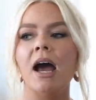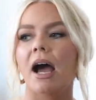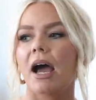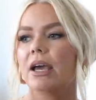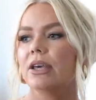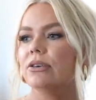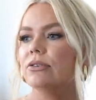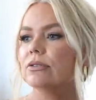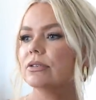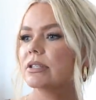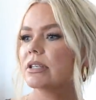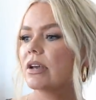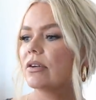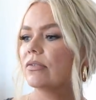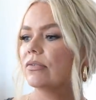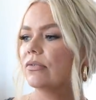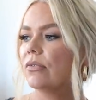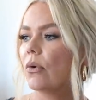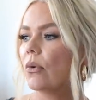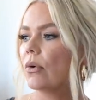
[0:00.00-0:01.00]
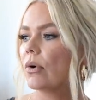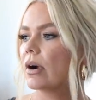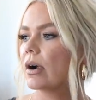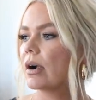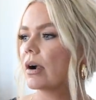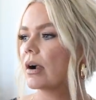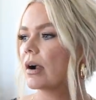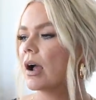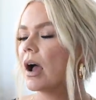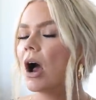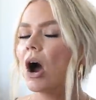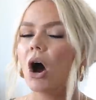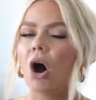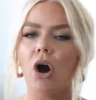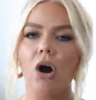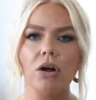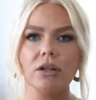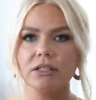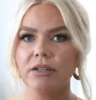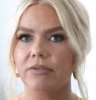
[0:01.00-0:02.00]
I use it for
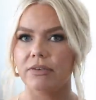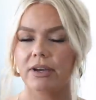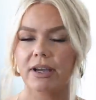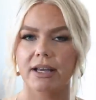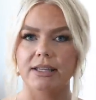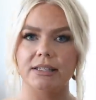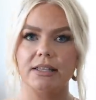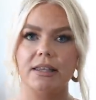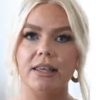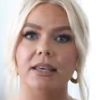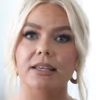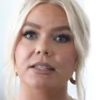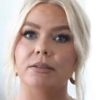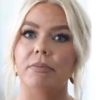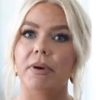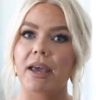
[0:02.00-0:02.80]
all different kinds of things.